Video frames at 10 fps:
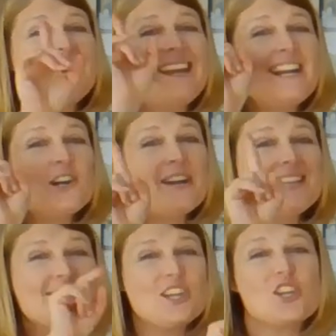Here
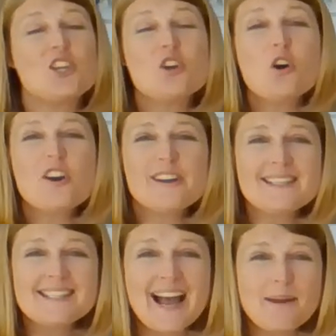is your
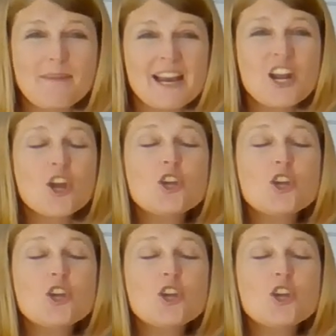assignment.